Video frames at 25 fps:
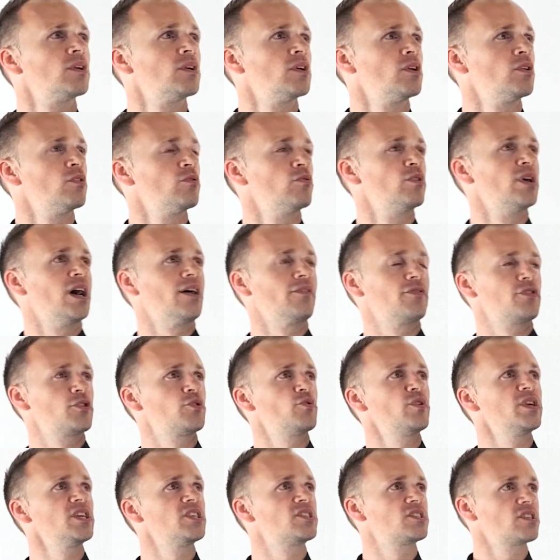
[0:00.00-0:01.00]
We have
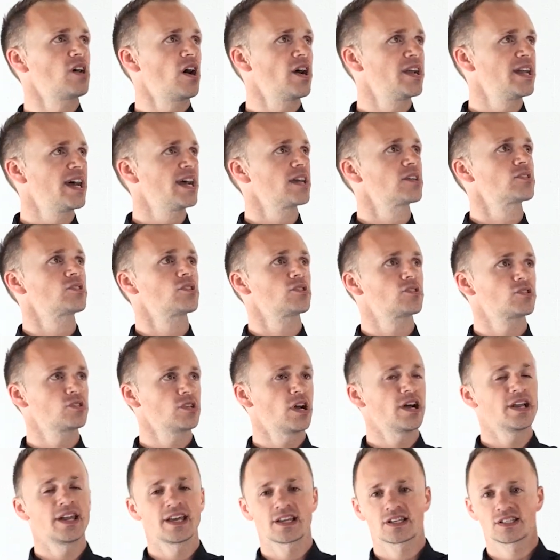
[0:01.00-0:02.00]
3 sin x.
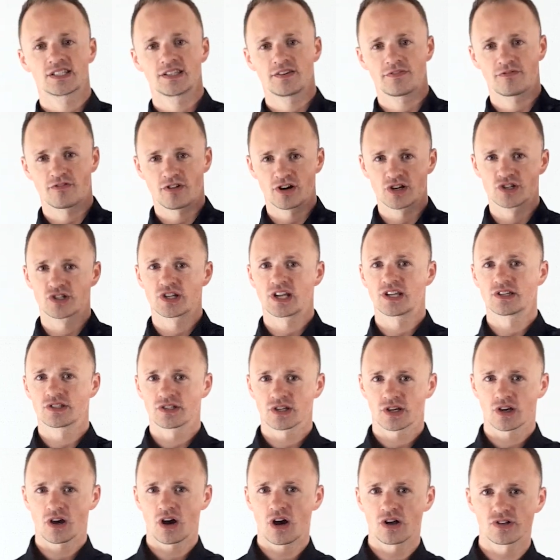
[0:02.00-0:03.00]
Sin x differentiates to
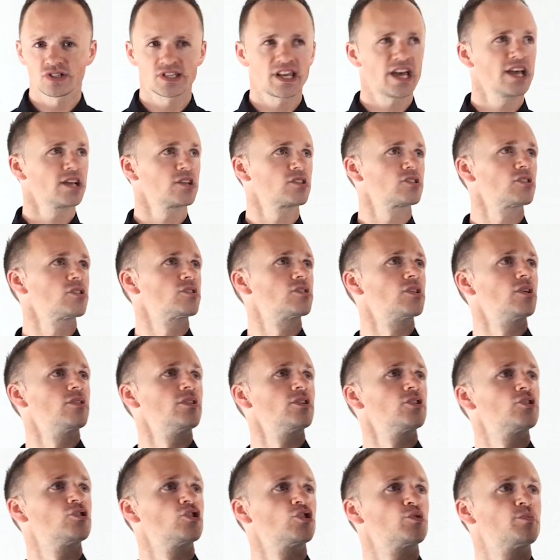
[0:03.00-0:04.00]
cos x, so
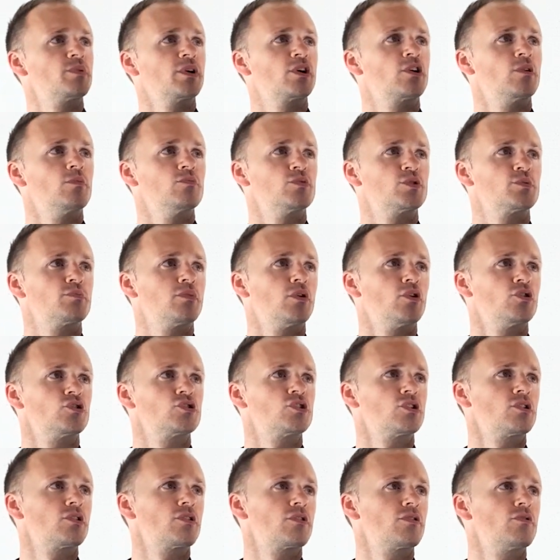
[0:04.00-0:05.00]
this just becomes plus
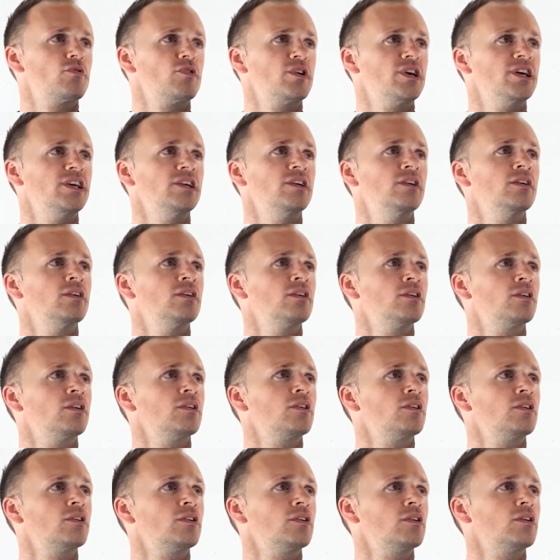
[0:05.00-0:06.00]
3
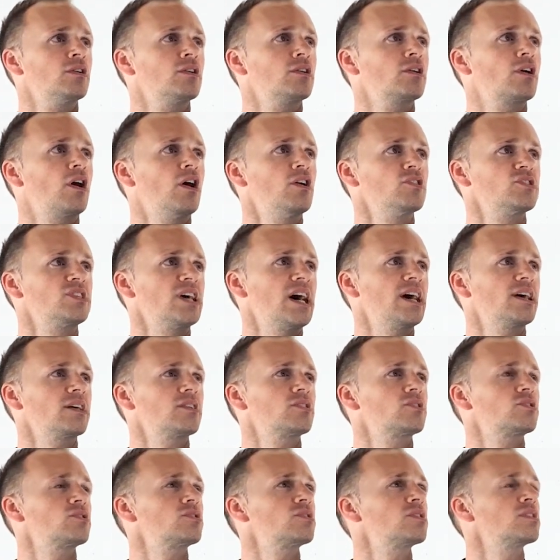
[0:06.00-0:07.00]
cos
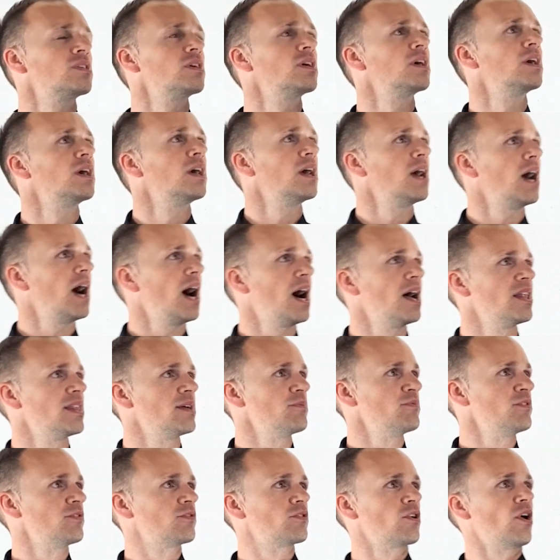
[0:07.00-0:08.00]
x. And then
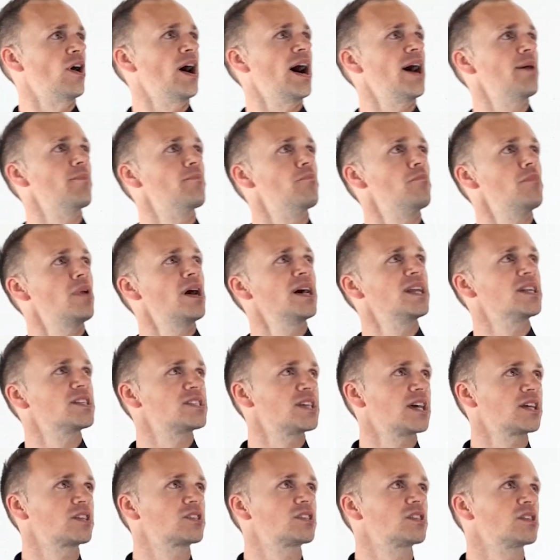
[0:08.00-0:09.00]
we've got minus
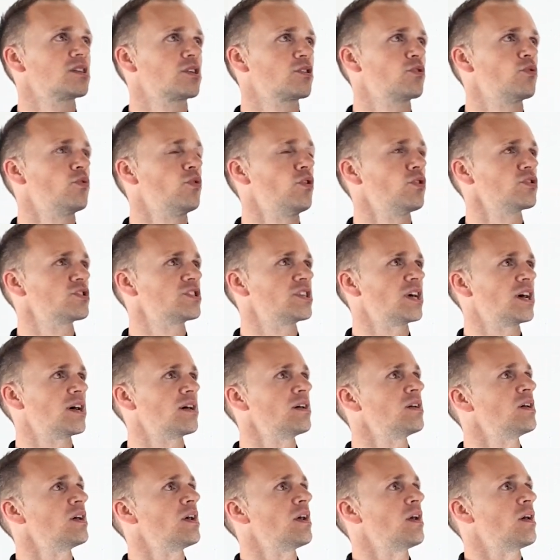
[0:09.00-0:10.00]
x to the quarter.
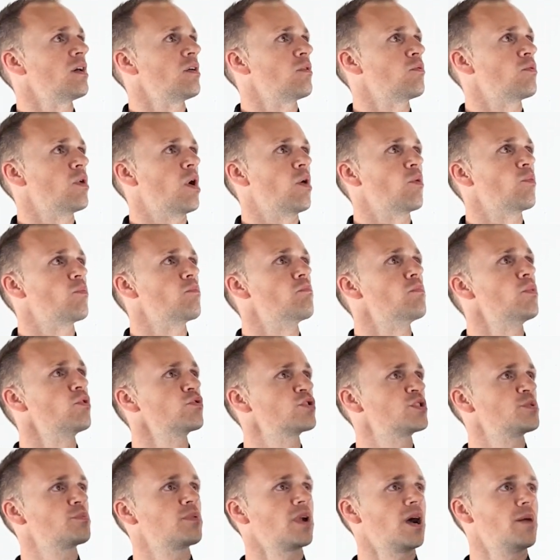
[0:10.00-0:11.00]
Well,
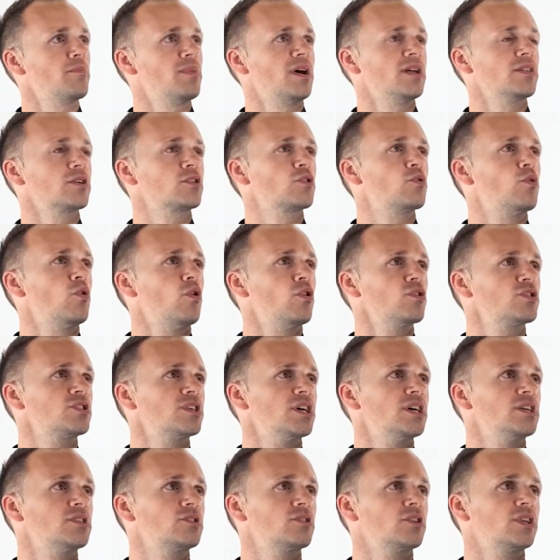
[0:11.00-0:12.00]
multiplied by the quarter
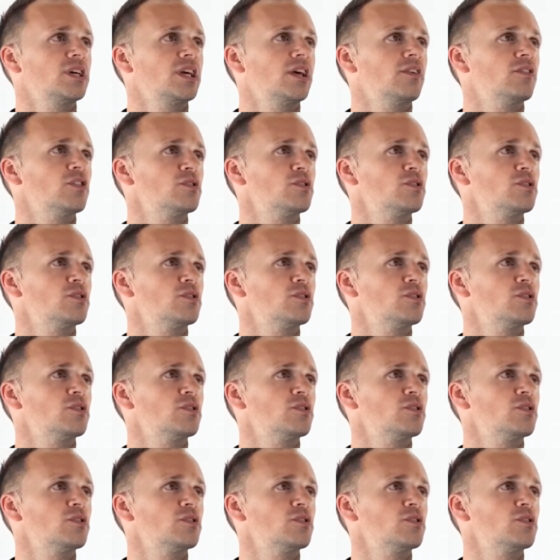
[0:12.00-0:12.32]
is going to give us